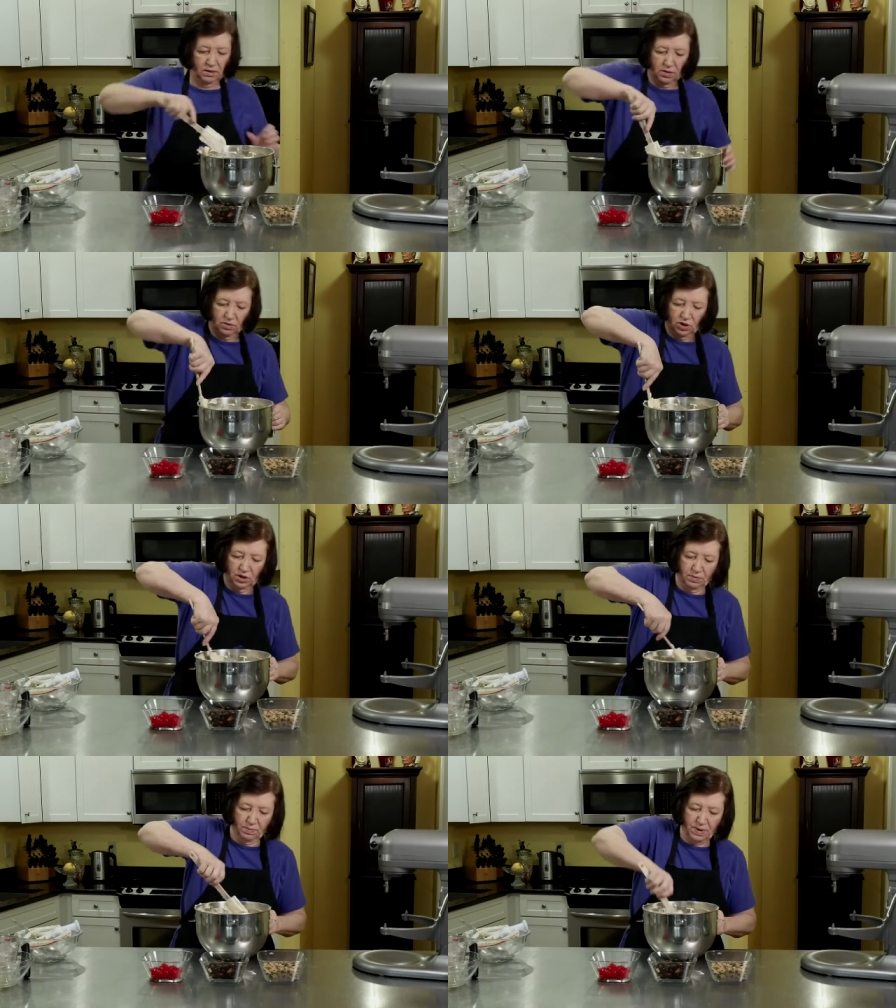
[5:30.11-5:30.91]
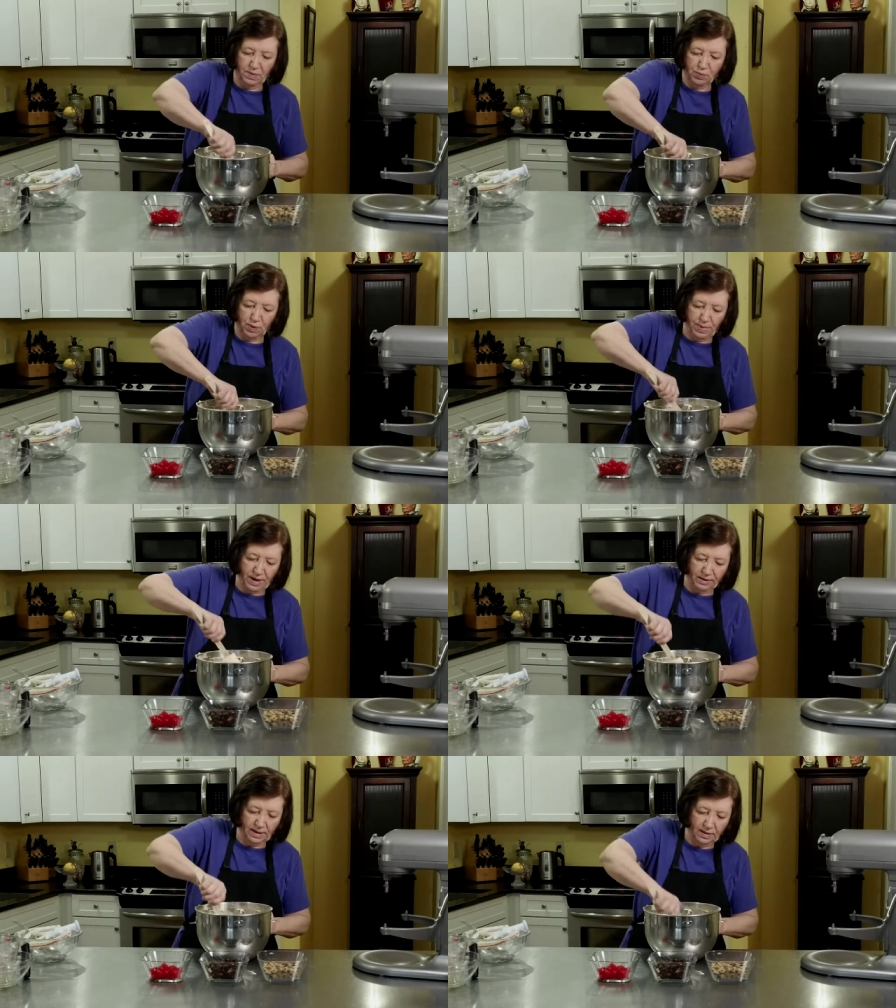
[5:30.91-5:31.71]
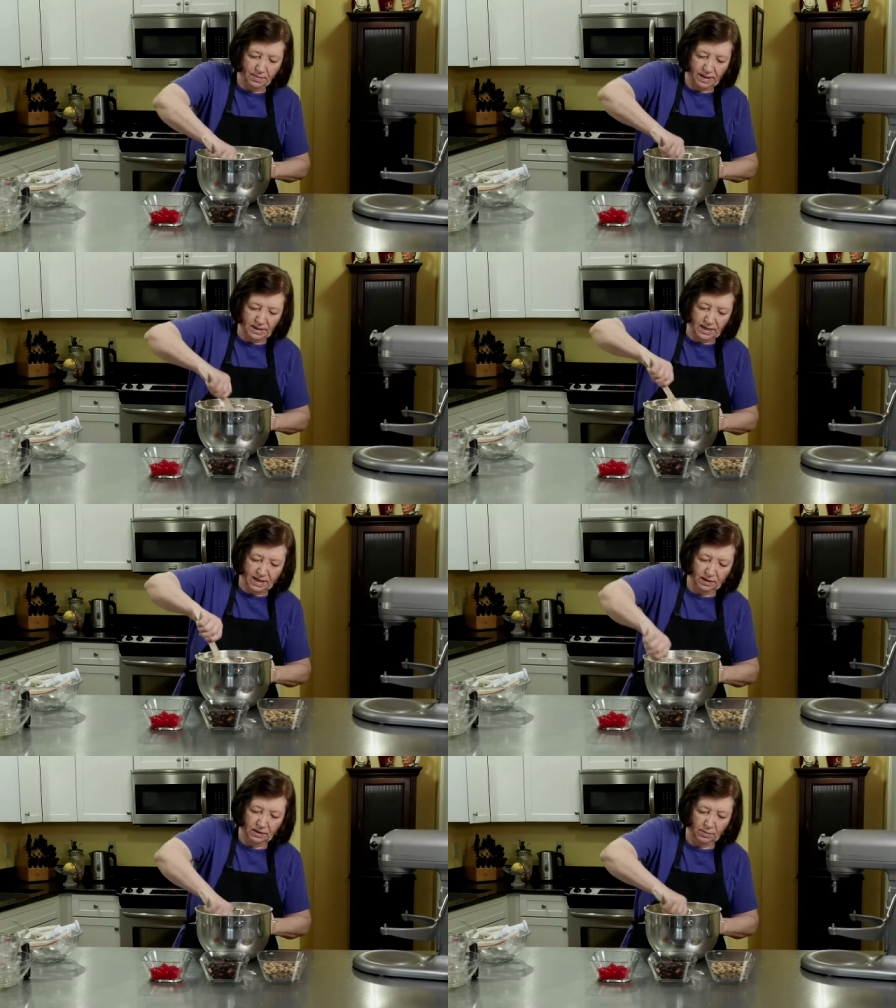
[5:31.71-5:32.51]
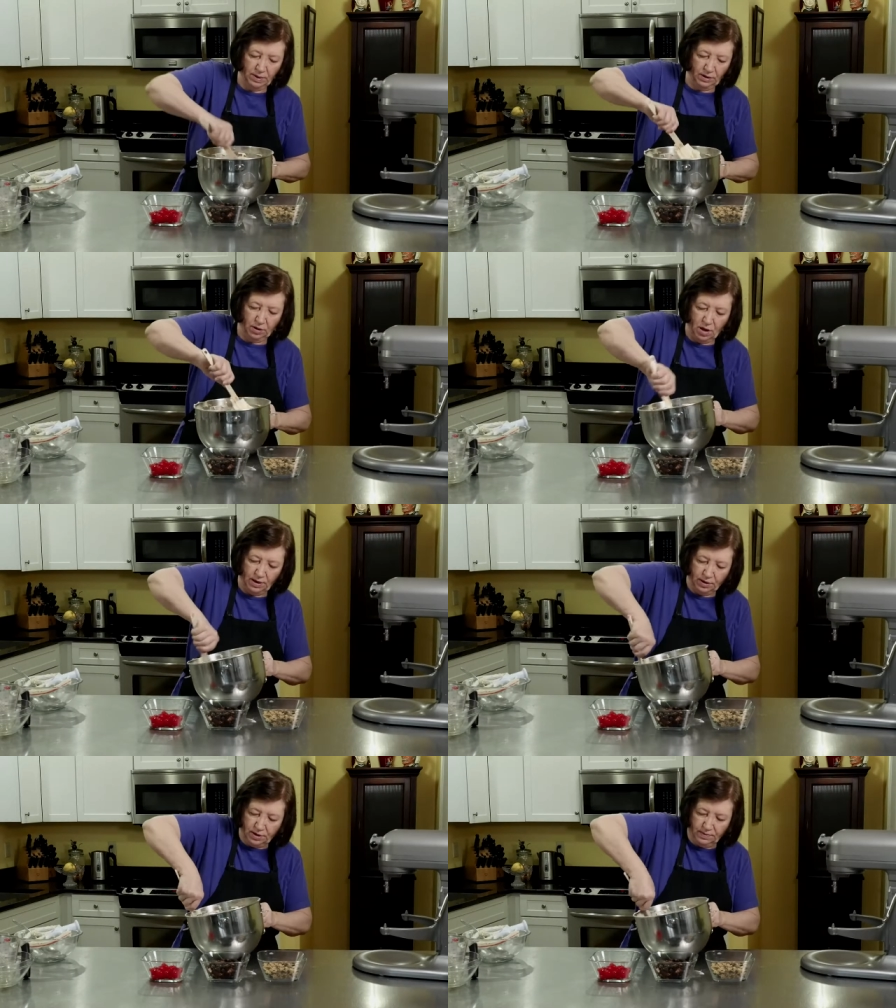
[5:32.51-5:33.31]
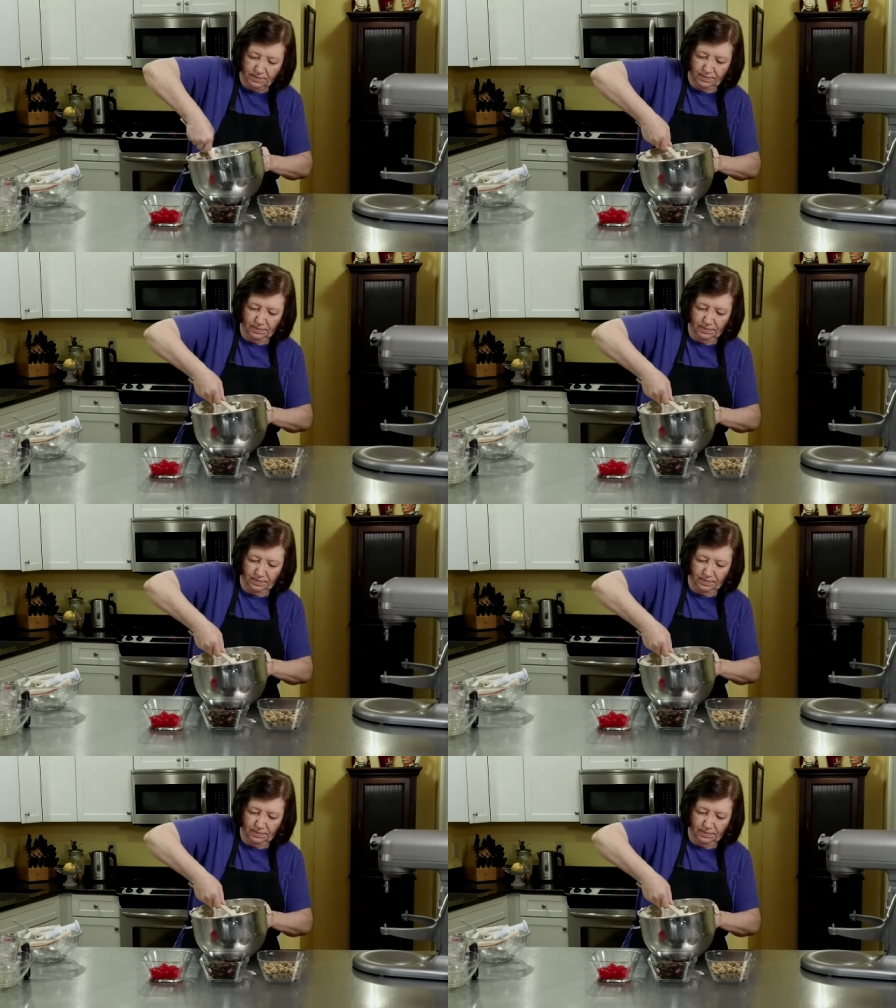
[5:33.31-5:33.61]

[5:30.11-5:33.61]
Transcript: So just be prepared that it might take a little bit longer.